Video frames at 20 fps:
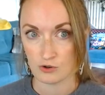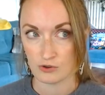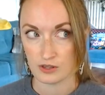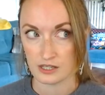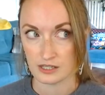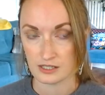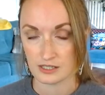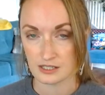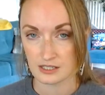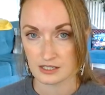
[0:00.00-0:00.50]

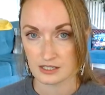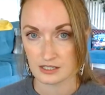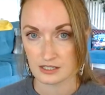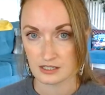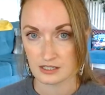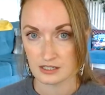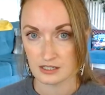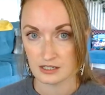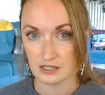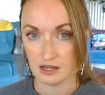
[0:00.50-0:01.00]
this,
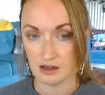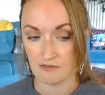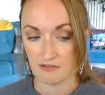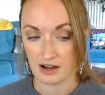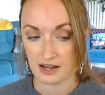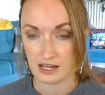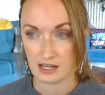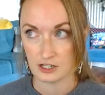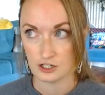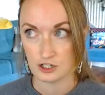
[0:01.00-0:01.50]
if I
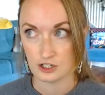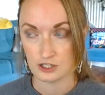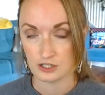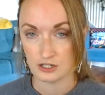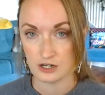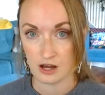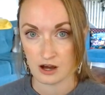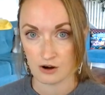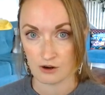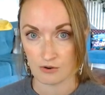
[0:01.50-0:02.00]
could just
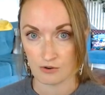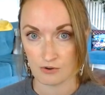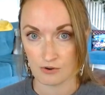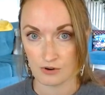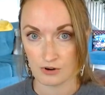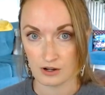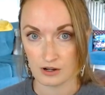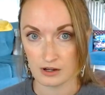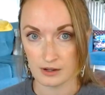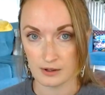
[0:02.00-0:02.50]
know,
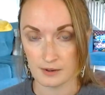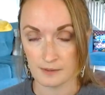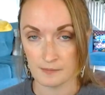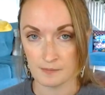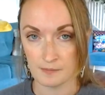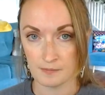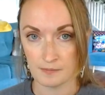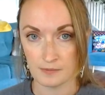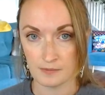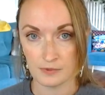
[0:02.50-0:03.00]

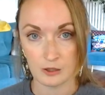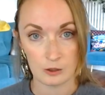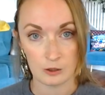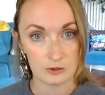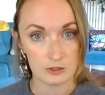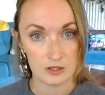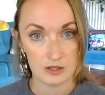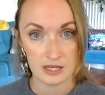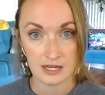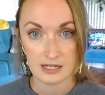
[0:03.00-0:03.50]

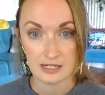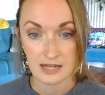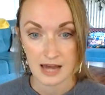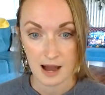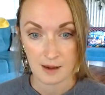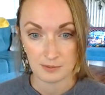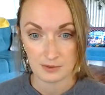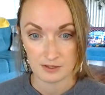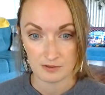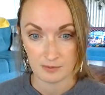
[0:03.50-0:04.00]
those are the
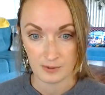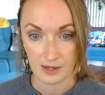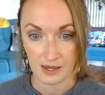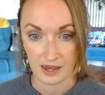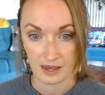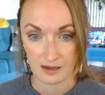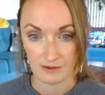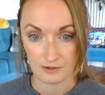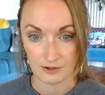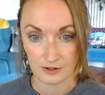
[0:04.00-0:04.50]
adaptive
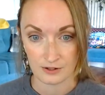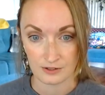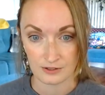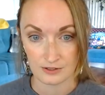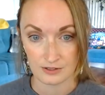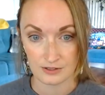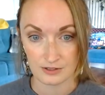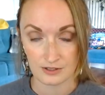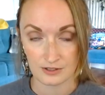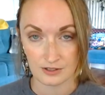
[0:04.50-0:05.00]

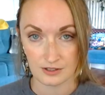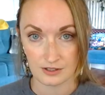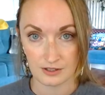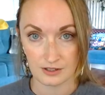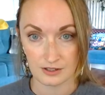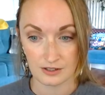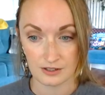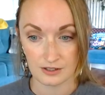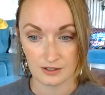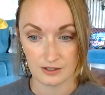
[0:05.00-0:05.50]
behaviors
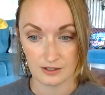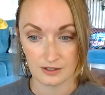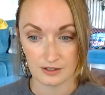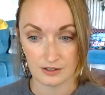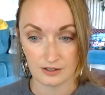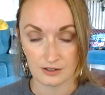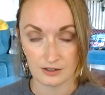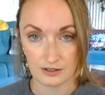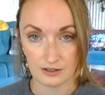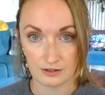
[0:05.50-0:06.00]

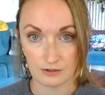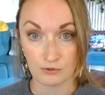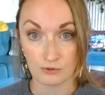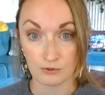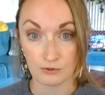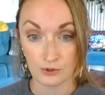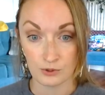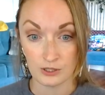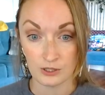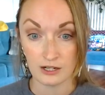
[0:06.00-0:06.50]

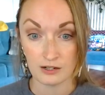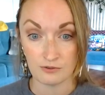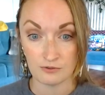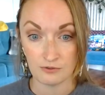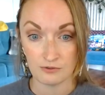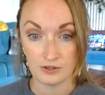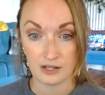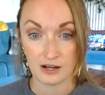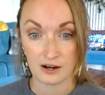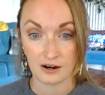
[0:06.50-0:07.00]
rooted in
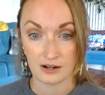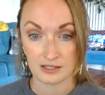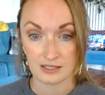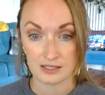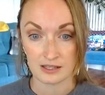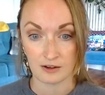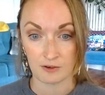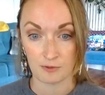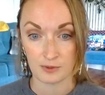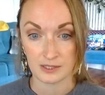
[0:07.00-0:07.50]
fear and
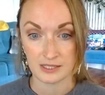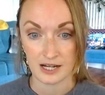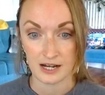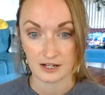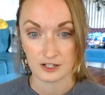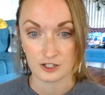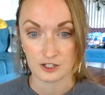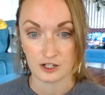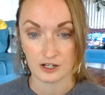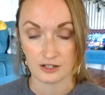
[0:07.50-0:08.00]
self
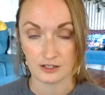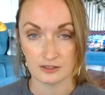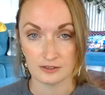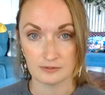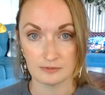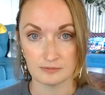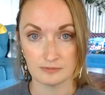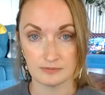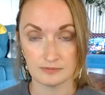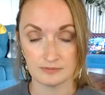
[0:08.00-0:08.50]
protection.
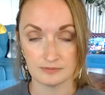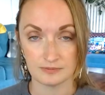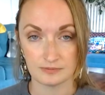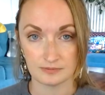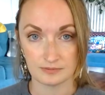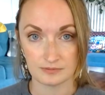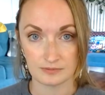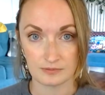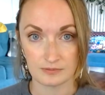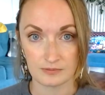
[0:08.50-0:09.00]

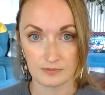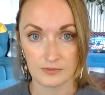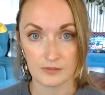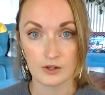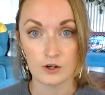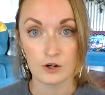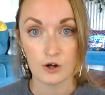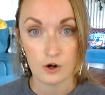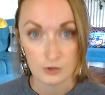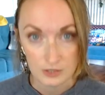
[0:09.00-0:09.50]

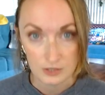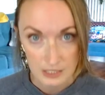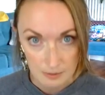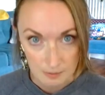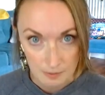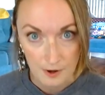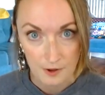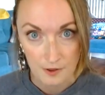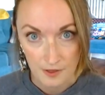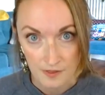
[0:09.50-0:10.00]
Go
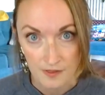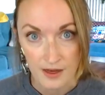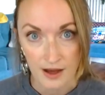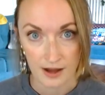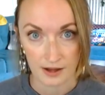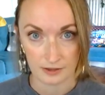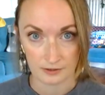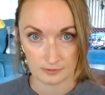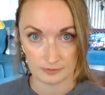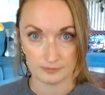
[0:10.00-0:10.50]
deeper than
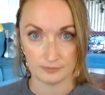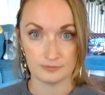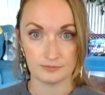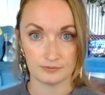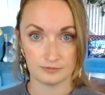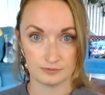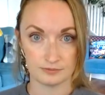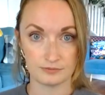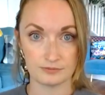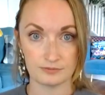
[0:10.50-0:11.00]
that.
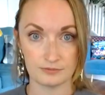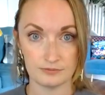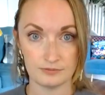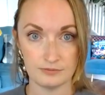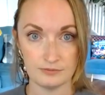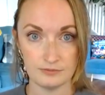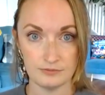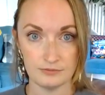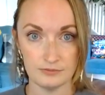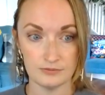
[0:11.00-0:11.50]

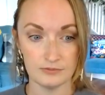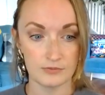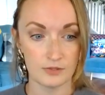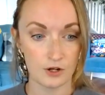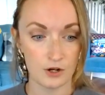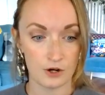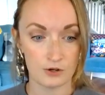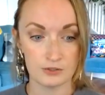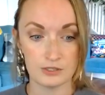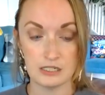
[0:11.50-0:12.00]

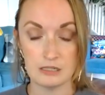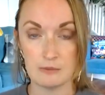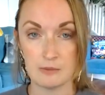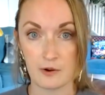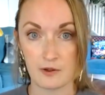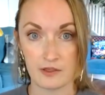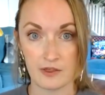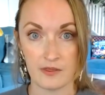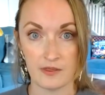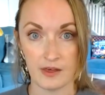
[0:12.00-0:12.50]
Go deeper
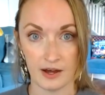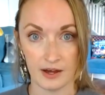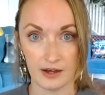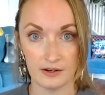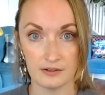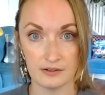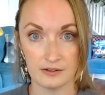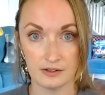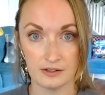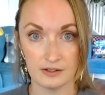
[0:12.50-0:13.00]
than
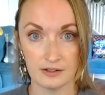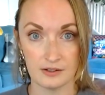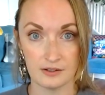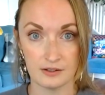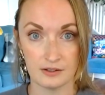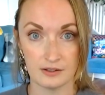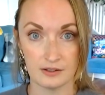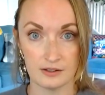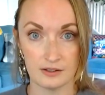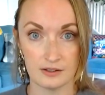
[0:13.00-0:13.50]

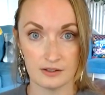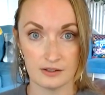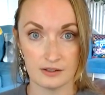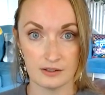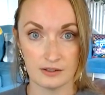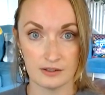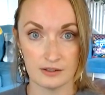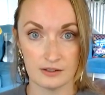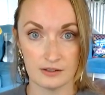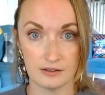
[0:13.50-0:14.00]

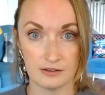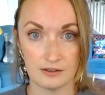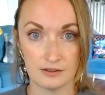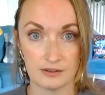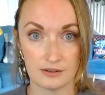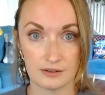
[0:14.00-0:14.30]
that.